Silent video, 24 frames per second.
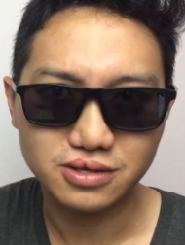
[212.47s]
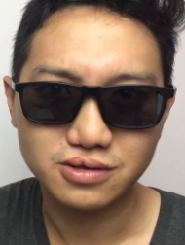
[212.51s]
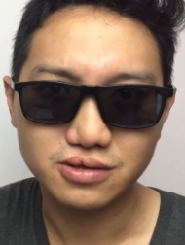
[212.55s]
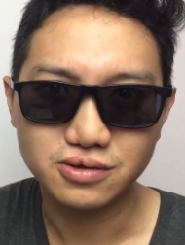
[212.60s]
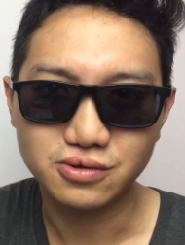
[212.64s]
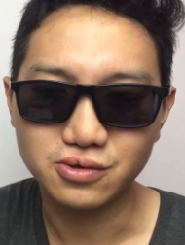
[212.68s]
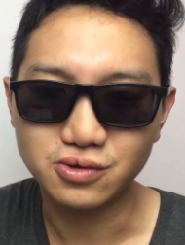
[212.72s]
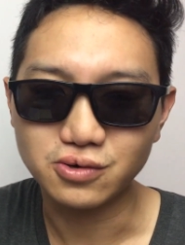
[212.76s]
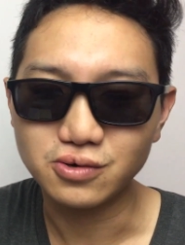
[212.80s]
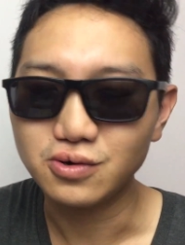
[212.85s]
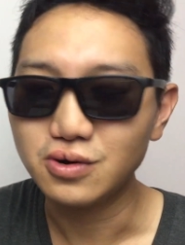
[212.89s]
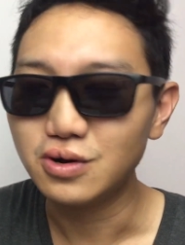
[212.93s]

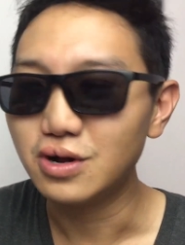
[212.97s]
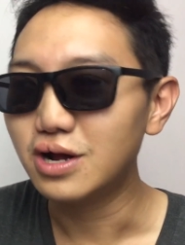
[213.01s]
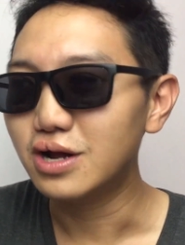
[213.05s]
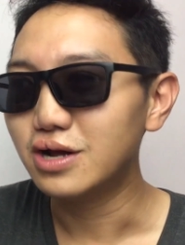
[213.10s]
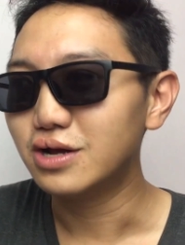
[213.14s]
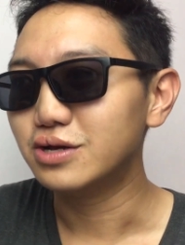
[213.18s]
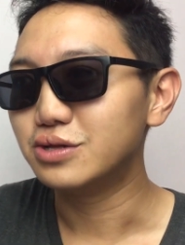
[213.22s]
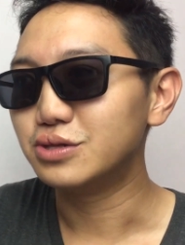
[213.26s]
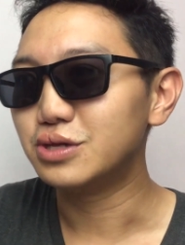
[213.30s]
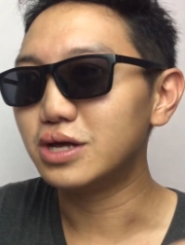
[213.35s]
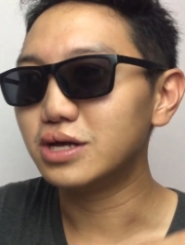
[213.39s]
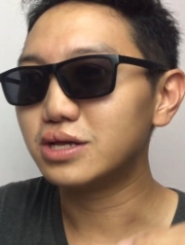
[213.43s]

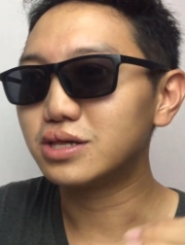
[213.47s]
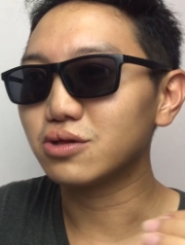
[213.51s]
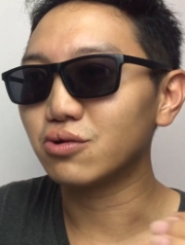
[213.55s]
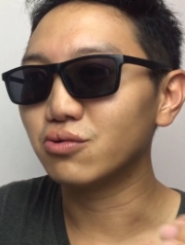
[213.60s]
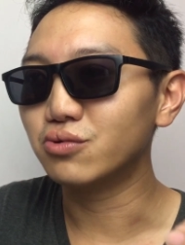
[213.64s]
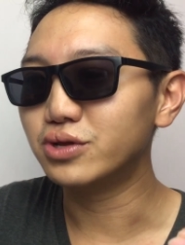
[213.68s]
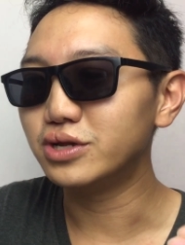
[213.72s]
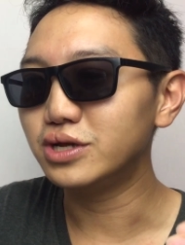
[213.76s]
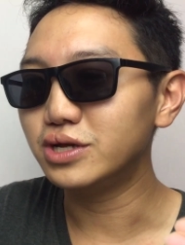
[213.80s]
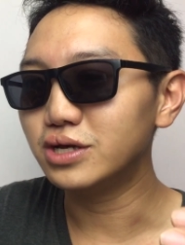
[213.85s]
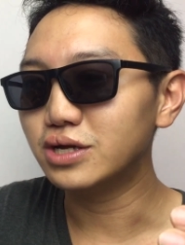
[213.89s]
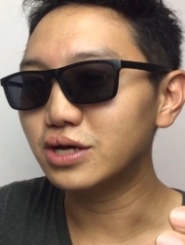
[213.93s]
There is
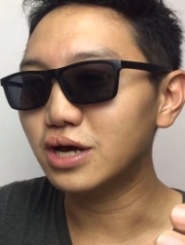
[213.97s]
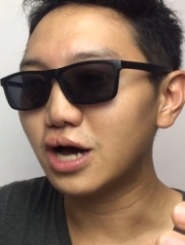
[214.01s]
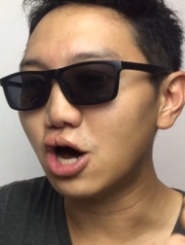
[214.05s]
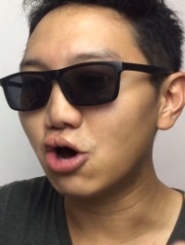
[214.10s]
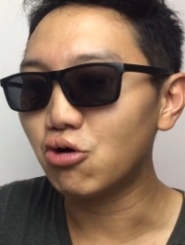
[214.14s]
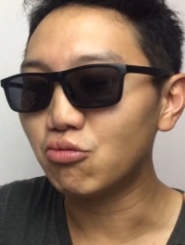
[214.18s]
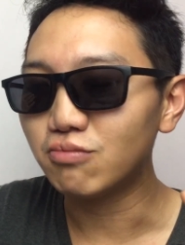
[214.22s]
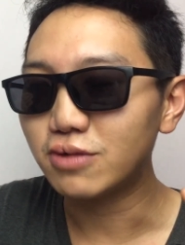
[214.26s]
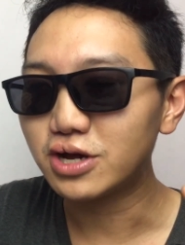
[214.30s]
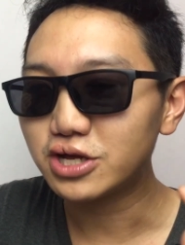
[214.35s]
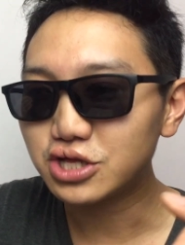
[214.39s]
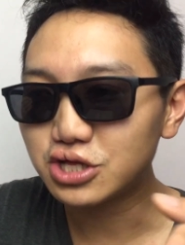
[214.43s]
only how
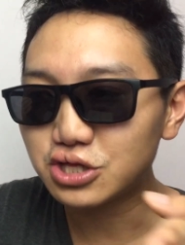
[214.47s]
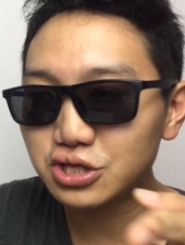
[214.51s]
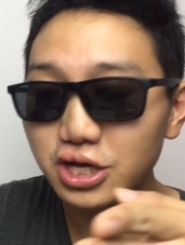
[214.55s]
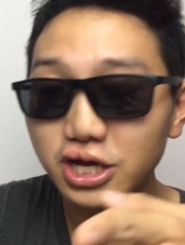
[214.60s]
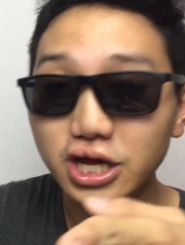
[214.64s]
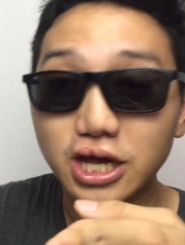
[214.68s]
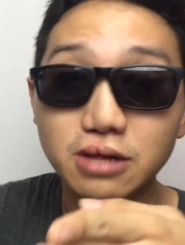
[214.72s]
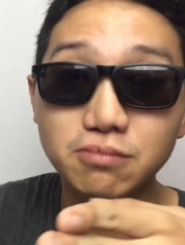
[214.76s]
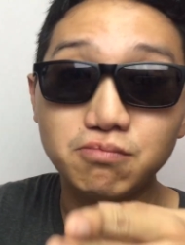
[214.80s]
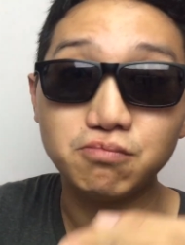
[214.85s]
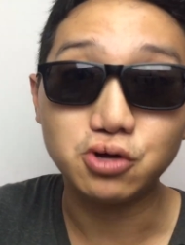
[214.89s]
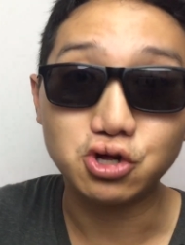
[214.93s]
much they
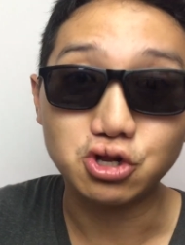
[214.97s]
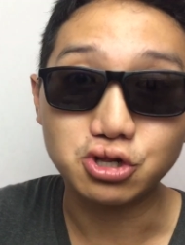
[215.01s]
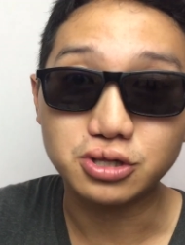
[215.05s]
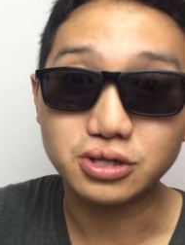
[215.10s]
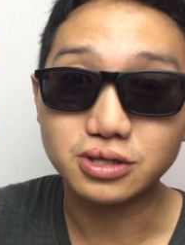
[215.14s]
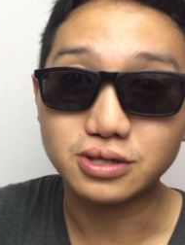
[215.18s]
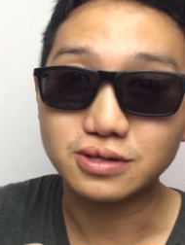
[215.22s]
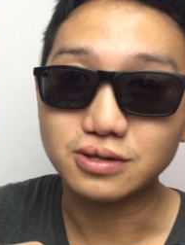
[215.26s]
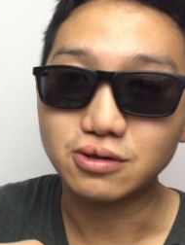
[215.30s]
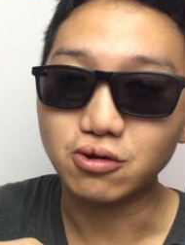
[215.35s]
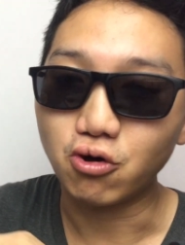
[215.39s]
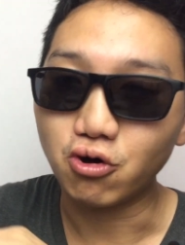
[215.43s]
can build
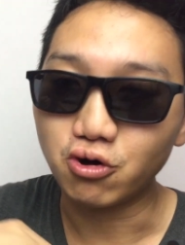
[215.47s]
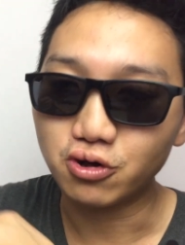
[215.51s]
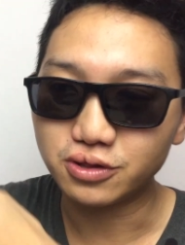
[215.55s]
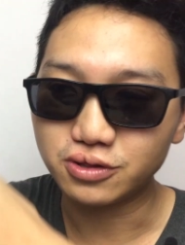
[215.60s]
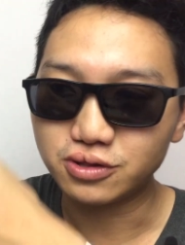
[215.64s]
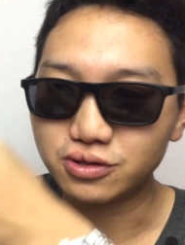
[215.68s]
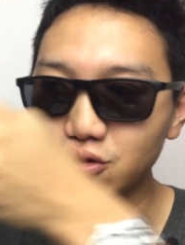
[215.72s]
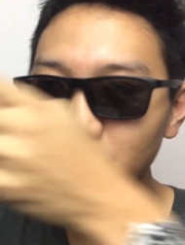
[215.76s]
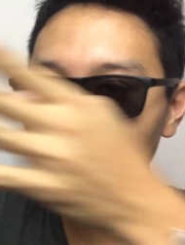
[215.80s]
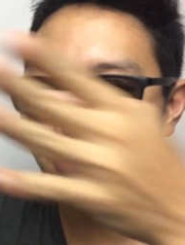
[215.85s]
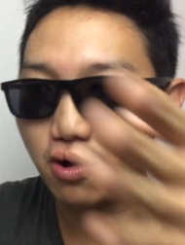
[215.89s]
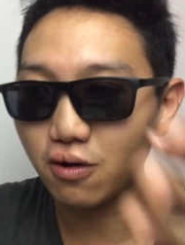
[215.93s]
on
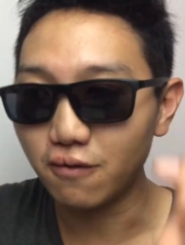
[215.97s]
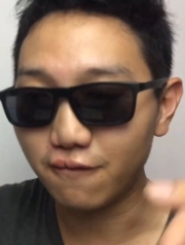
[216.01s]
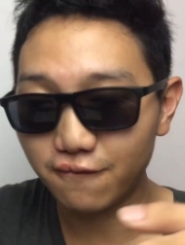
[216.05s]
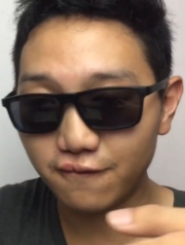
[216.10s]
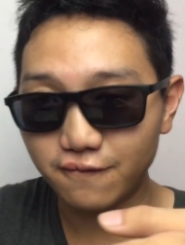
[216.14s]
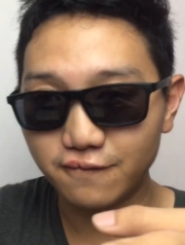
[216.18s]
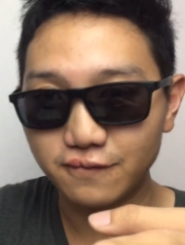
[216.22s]
top of